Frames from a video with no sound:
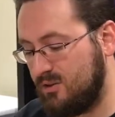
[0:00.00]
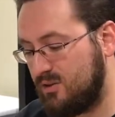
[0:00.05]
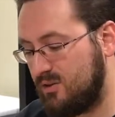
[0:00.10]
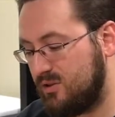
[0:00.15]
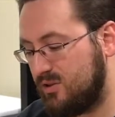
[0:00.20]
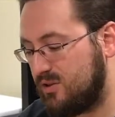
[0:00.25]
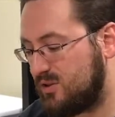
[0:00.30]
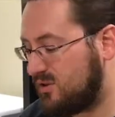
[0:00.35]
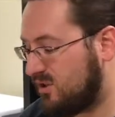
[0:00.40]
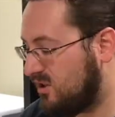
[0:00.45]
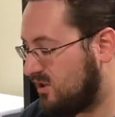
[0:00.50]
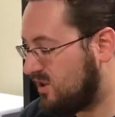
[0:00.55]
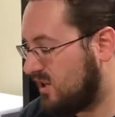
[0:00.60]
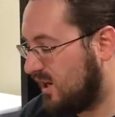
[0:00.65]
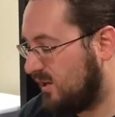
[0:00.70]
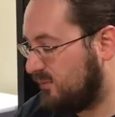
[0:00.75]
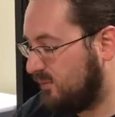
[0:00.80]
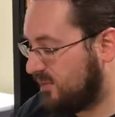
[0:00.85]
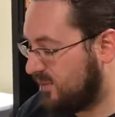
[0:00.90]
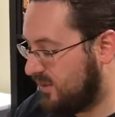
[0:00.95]
So it starts
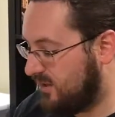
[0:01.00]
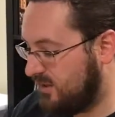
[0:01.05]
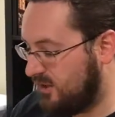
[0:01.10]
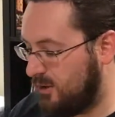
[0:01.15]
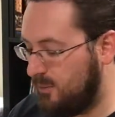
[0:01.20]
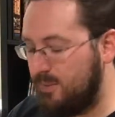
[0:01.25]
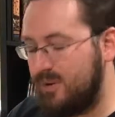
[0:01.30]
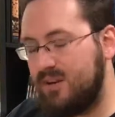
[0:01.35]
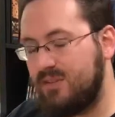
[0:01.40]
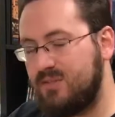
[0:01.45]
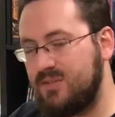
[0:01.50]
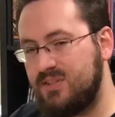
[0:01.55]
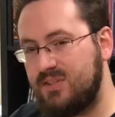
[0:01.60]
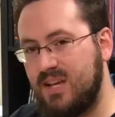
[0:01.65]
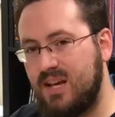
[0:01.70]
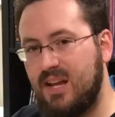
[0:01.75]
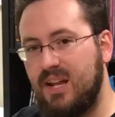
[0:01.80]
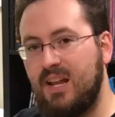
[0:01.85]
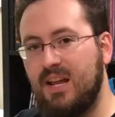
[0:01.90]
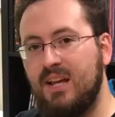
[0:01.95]
off with a little bit of
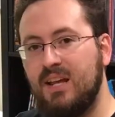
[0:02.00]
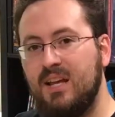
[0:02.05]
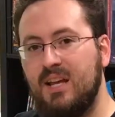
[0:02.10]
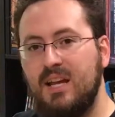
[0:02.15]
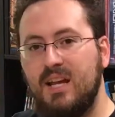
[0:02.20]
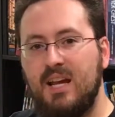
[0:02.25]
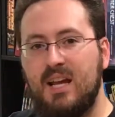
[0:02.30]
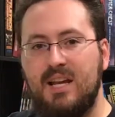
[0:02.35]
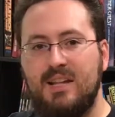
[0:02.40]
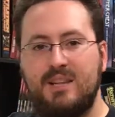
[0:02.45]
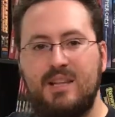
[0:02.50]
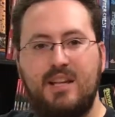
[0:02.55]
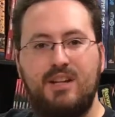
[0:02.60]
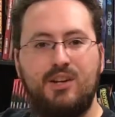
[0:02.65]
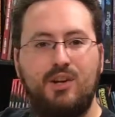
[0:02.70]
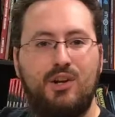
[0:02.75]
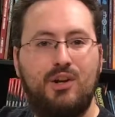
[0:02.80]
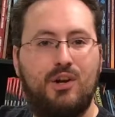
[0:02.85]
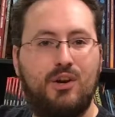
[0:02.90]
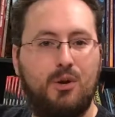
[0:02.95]
setting and
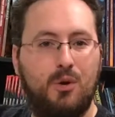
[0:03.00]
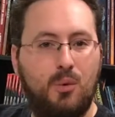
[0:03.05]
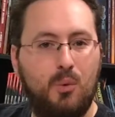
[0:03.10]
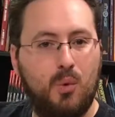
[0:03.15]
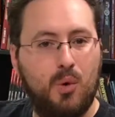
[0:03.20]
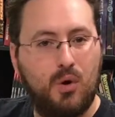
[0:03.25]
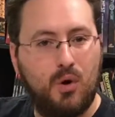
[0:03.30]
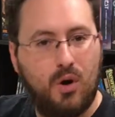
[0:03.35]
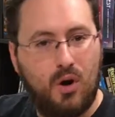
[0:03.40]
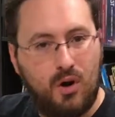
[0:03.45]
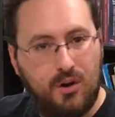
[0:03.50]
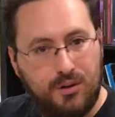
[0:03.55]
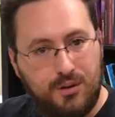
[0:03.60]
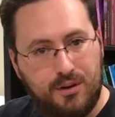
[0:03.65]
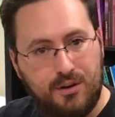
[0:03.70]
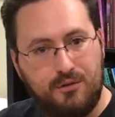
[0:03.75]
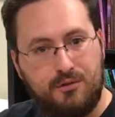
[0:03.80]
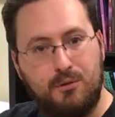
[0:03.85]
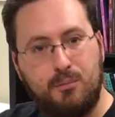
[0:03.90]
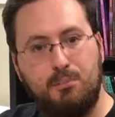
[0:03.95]
letting you know where all
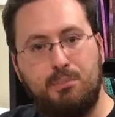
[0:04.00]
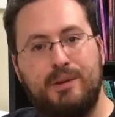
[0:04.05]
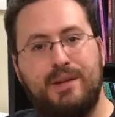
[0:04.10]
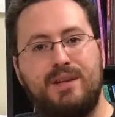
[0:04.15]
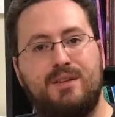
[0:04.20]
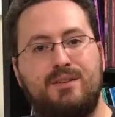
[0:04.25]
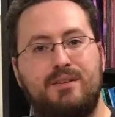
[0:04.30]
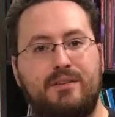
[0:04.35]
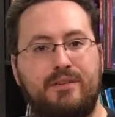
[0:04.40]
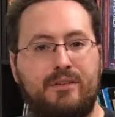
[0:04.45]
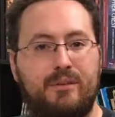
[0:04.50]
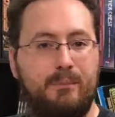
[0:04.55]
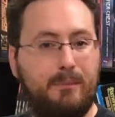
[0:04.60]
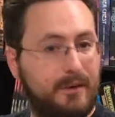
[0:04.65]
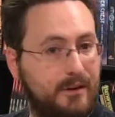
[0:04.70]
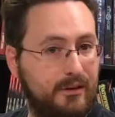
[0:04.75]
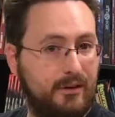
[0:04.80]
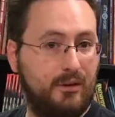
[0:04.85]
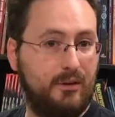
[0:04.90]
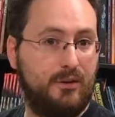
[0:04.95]
the different places in
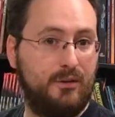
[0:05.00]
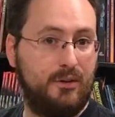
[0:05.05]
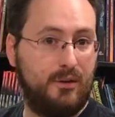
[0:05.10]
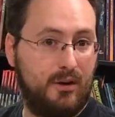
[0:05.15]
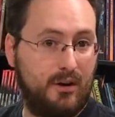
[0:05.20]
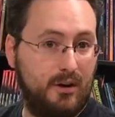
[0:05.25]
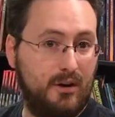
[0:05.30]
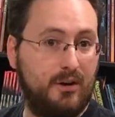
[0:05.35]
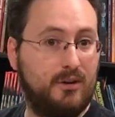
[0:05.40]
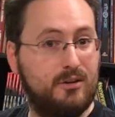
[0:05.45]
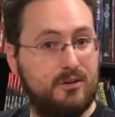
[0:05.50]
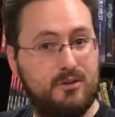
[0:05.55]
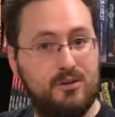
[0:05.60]
Middle-earth are.